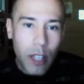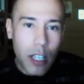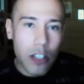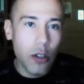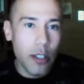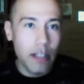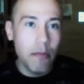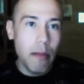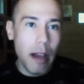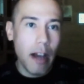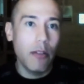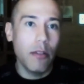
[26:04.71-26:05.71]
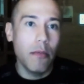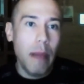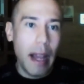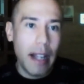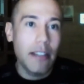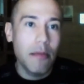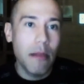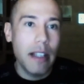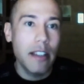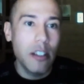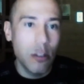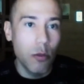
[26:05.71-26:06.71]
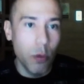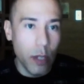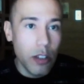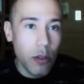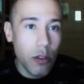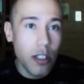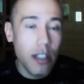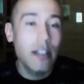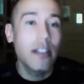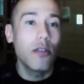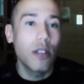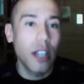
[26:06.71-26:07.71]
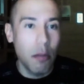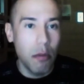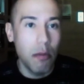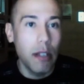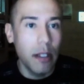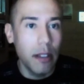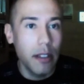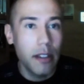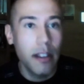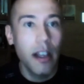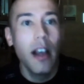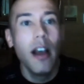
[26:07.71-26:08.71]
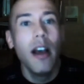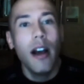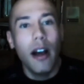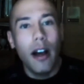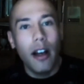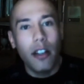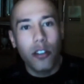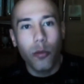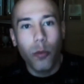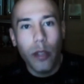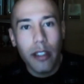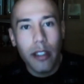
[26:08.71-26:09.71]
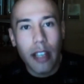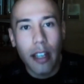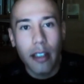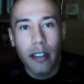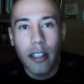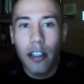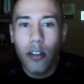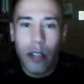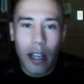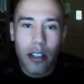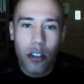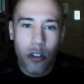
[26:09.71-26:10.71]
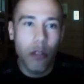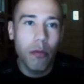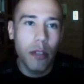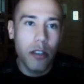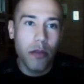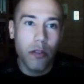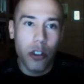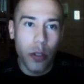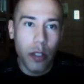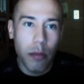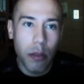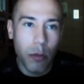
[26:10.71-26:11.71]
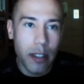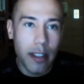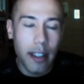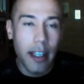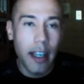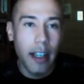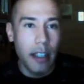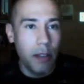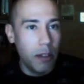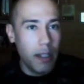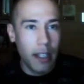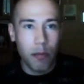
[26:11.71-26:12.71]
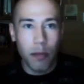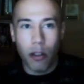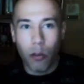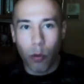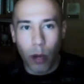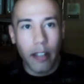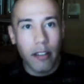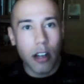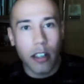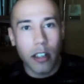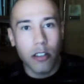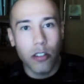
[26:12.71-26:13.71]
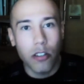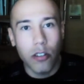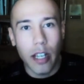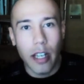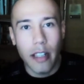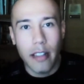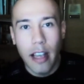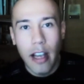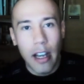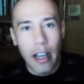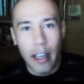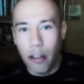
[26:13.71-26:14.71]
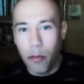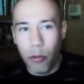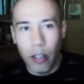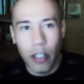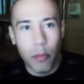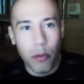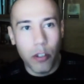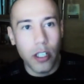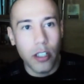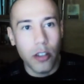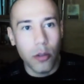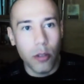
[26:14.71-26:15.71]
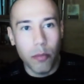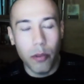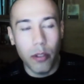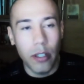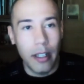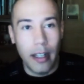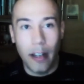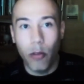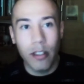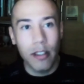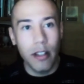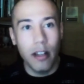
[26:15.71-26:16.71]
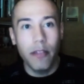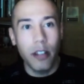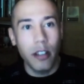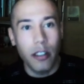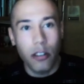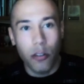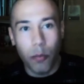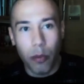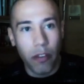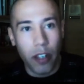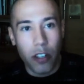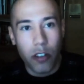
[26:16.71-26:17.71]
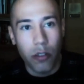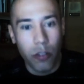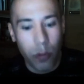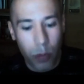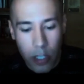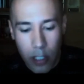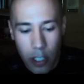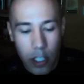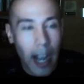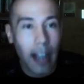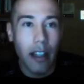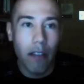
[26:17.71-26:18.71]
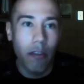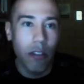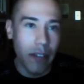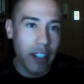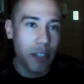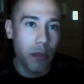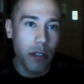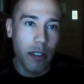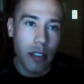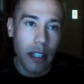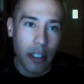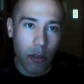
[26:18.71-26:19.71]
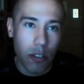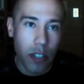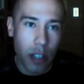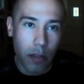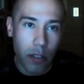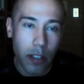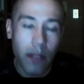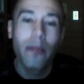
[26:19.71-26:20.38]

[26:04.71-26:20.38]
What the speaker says: So it's about maximizing your resources and your capabilities. So with that, thank you guys so much for joining me once again. It has been great talking to you guys. I really appreciate your input, and I always love talking to professionals with such high level of expertise like yourselves.